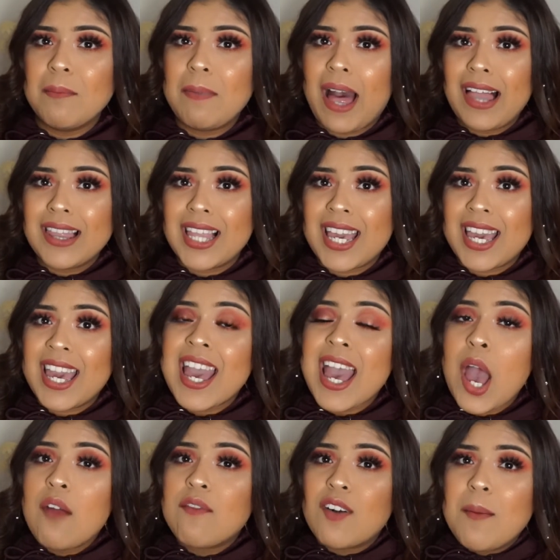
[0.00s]
palette
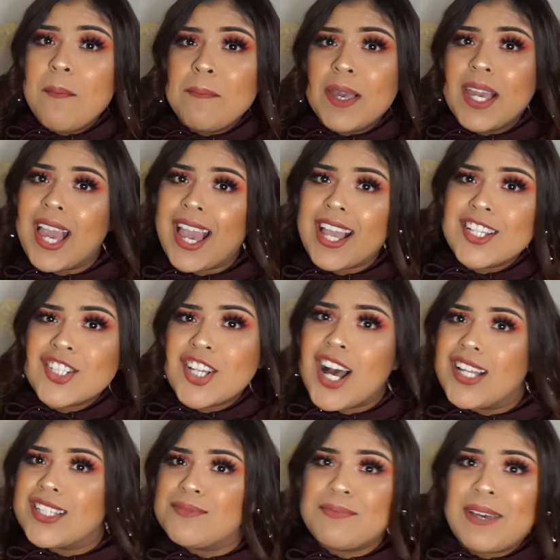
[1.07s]
from BH
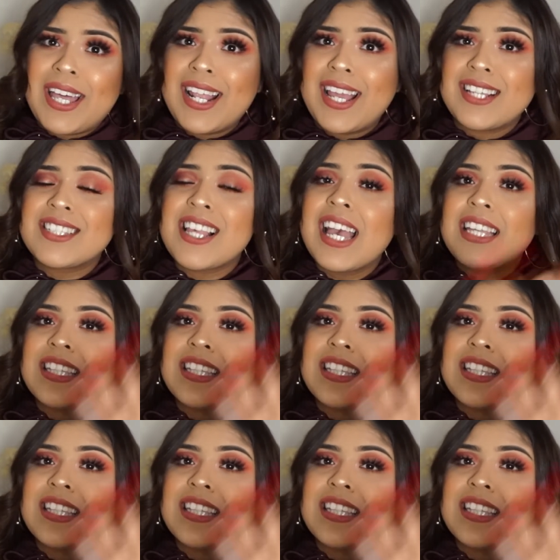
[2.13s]
Cosmetics.